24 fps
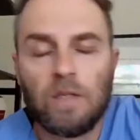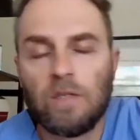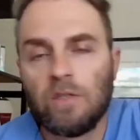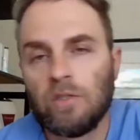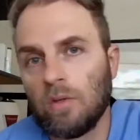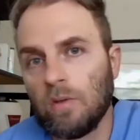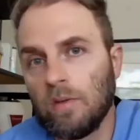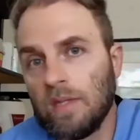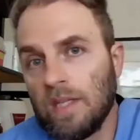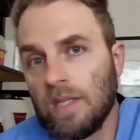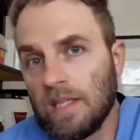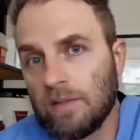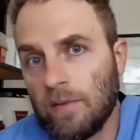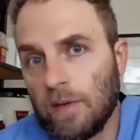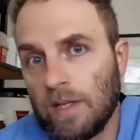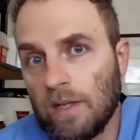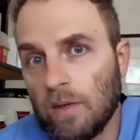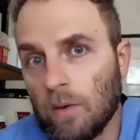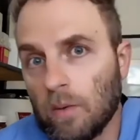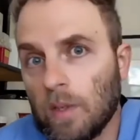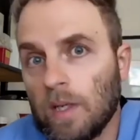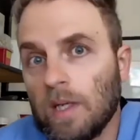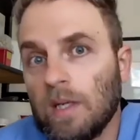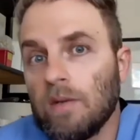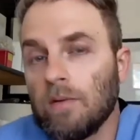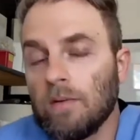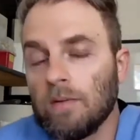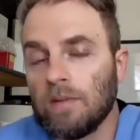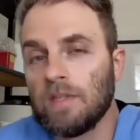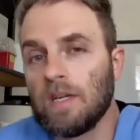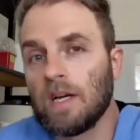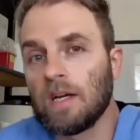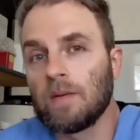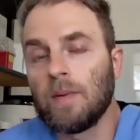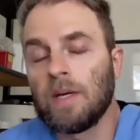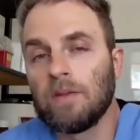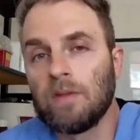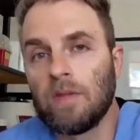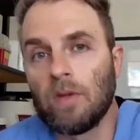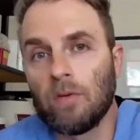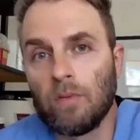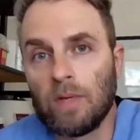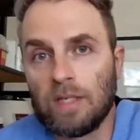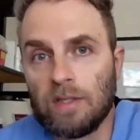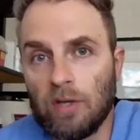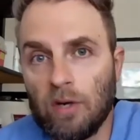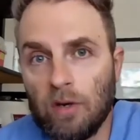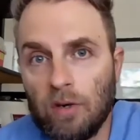So in this video, we're going to talk about the
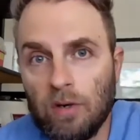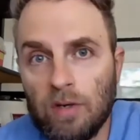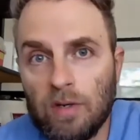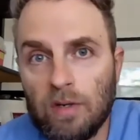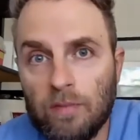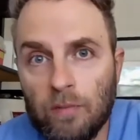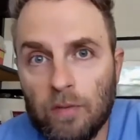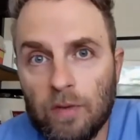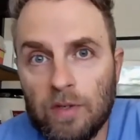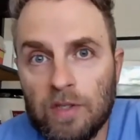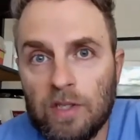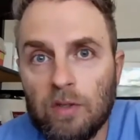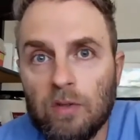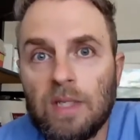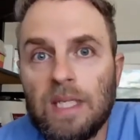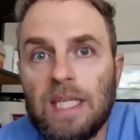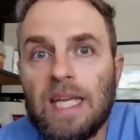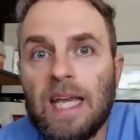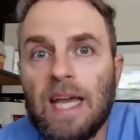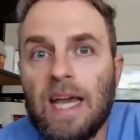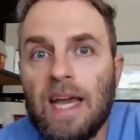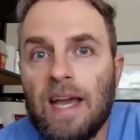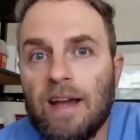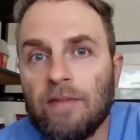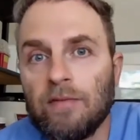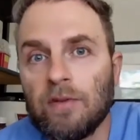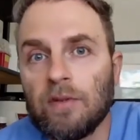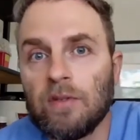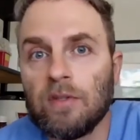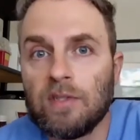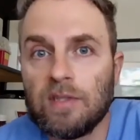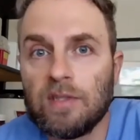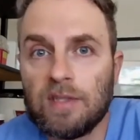return of fertility after